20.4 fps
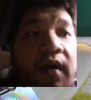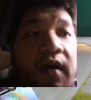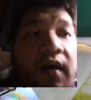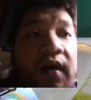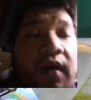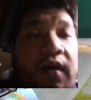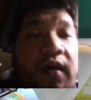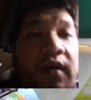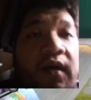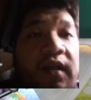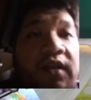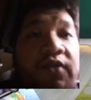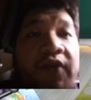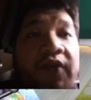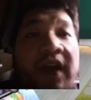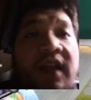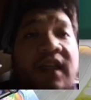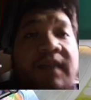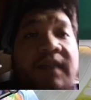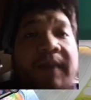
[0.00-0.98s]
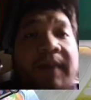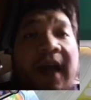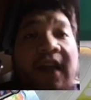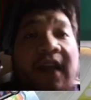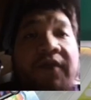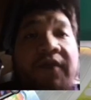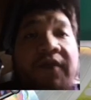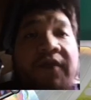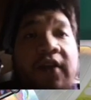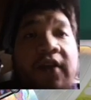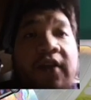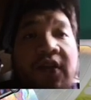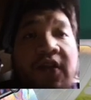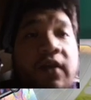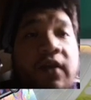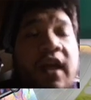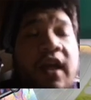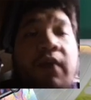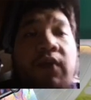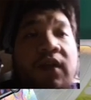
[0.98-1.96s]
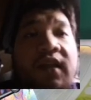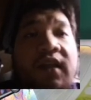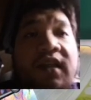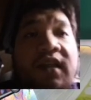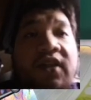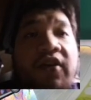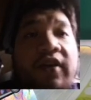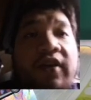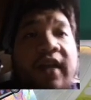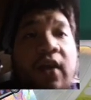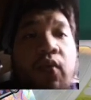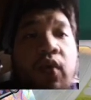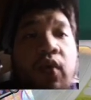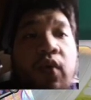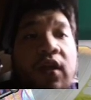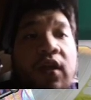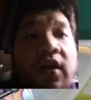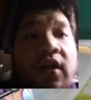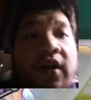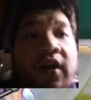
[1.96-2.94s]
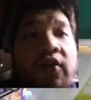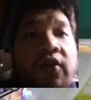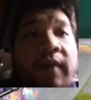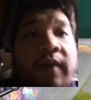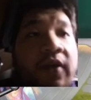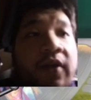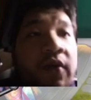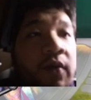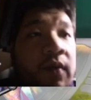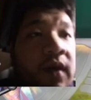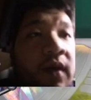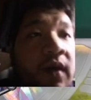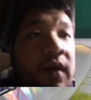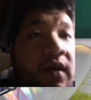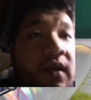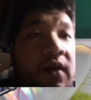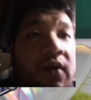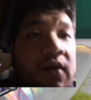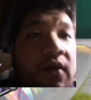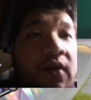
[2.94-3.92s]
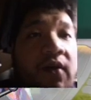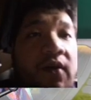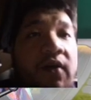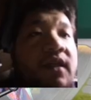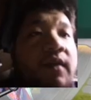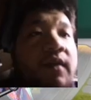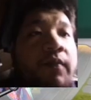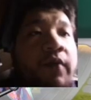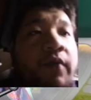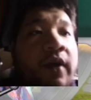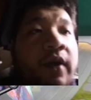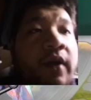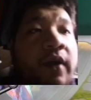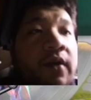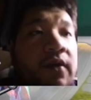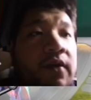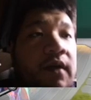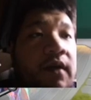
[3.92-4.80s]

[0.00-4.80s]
It's greatest mana value, so they will discard that one card no matter what. Oh, it's an Abrade. Okay.